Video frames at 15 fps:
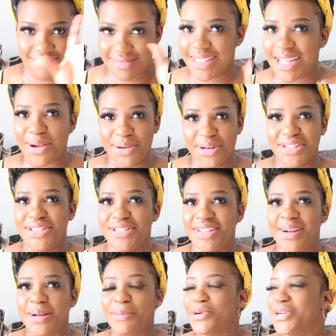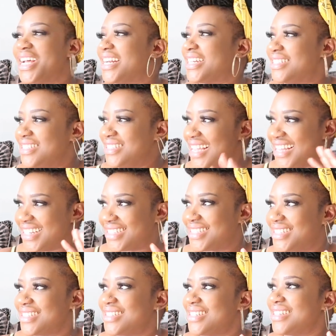not gonna talk about that.
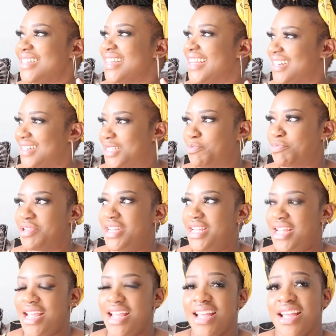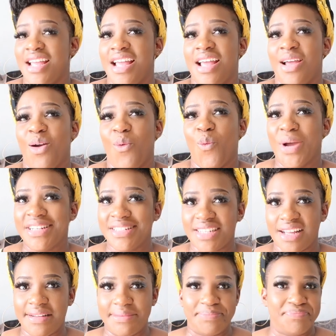Yes, hate the spring.
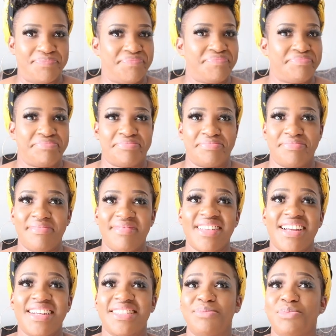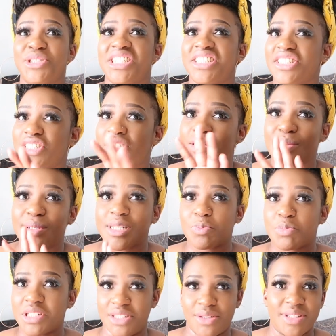Winter, as much as the snow is
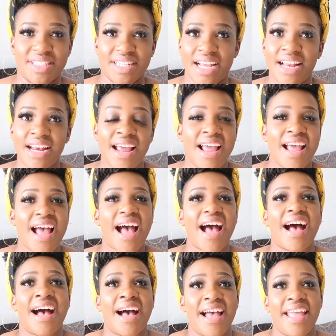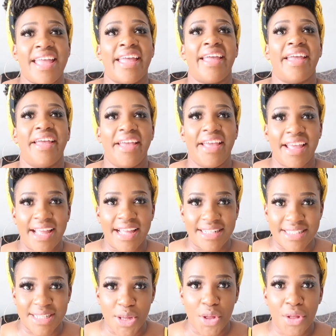pretty outside, I
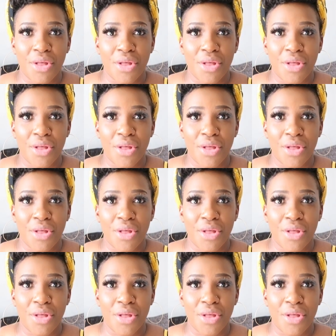hate